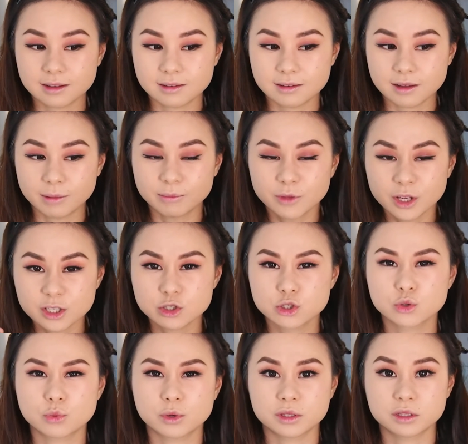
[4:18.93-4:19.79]
I'm not
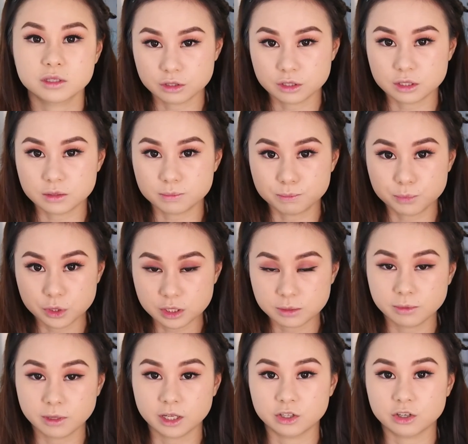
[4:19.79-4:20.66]
sure whether the Beauty
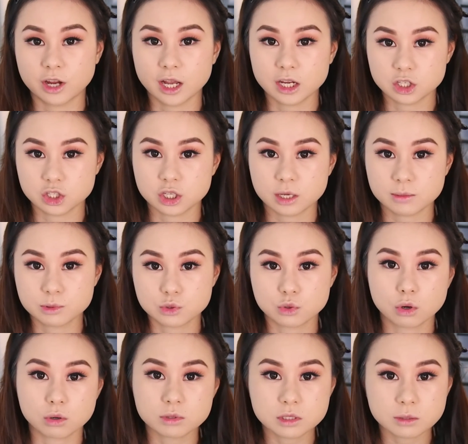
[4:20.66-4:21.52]
Blender actually
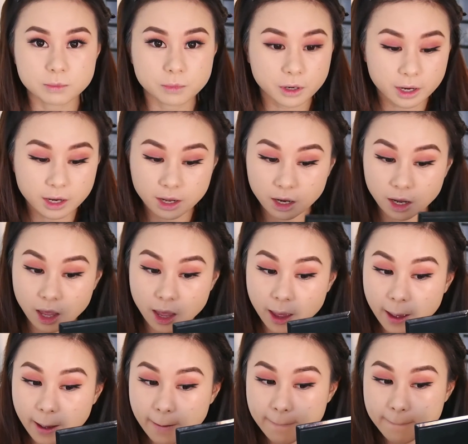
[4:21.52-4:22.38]
absorbs the product,
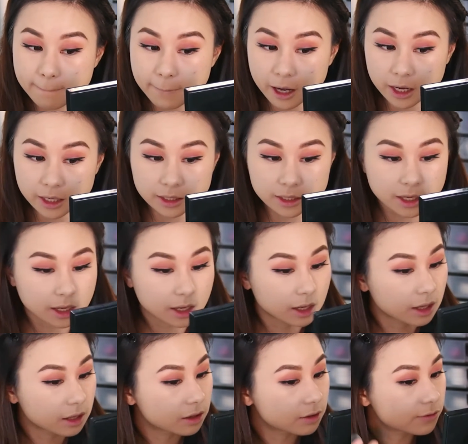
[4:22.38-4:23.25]
but
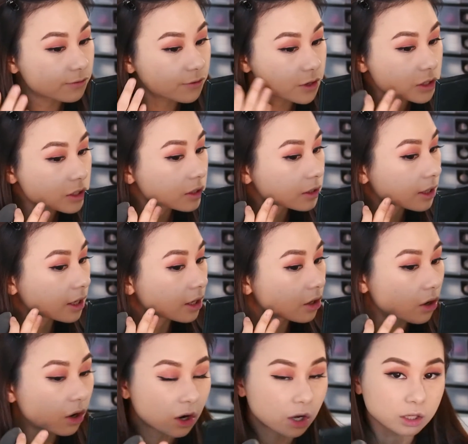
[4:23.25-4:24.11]
the first
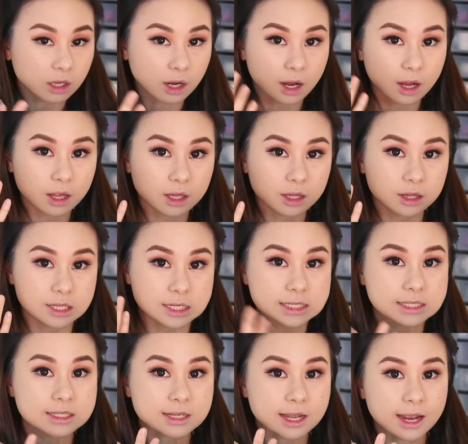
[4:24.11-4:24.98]
layer on
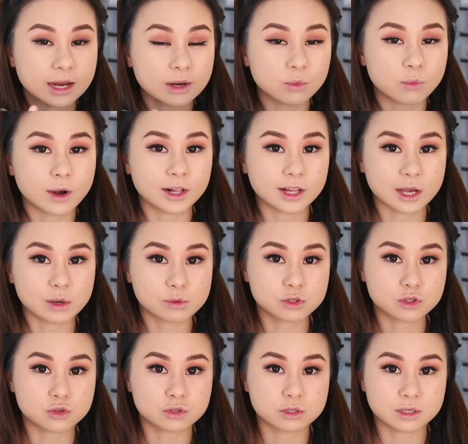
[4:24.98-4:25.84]
this side while I
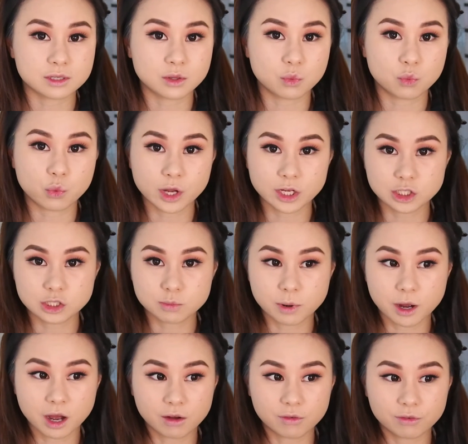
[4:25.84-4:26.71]
was using the Wedge
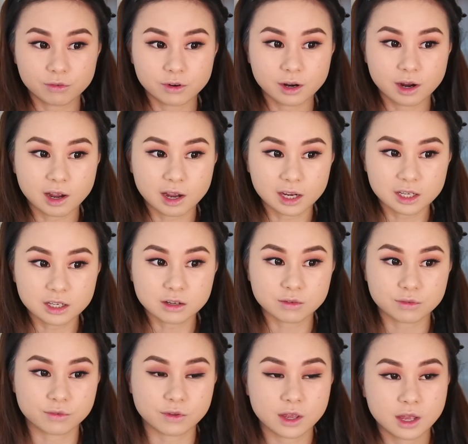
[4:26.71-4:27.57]
Puff kind
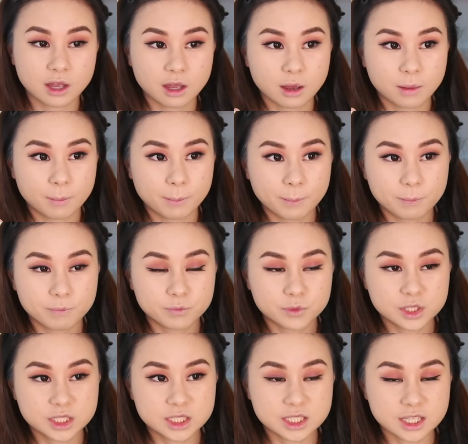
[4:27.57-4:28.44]
of
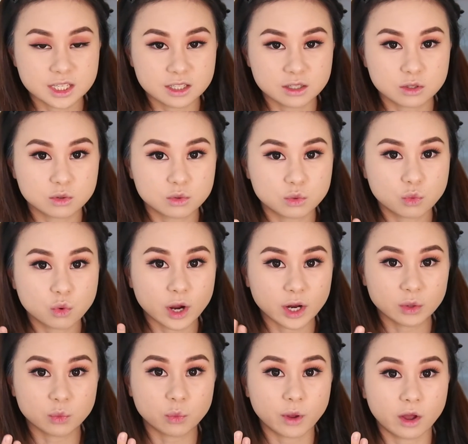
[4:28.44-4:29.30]
did
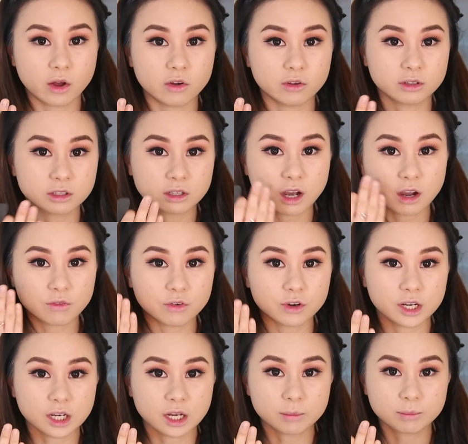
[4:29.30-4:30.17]
quite well in
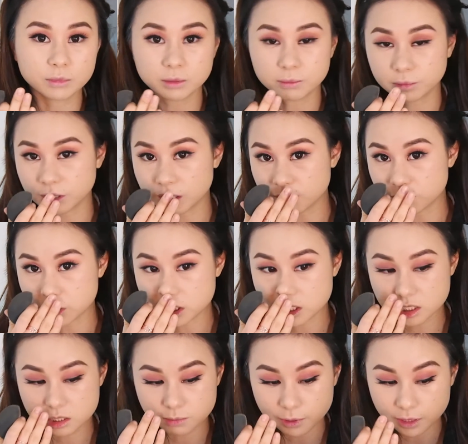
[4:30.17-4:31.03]
covering up the
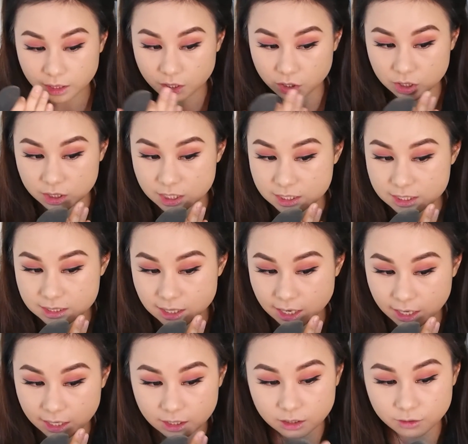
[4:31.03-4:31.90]
blemishes, but on this
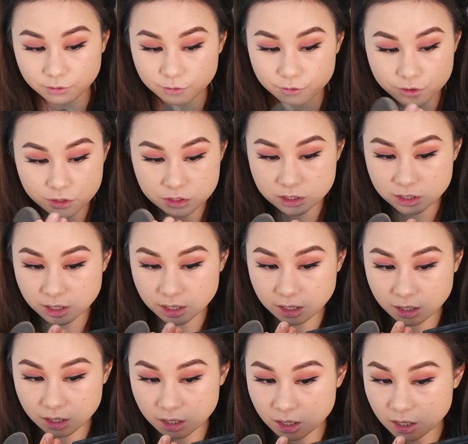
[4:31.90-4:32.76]
side the first
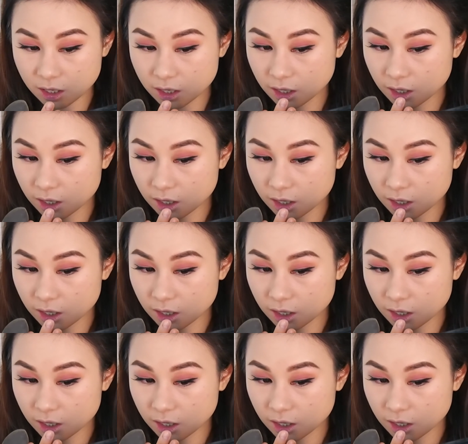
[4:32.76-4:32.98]
layer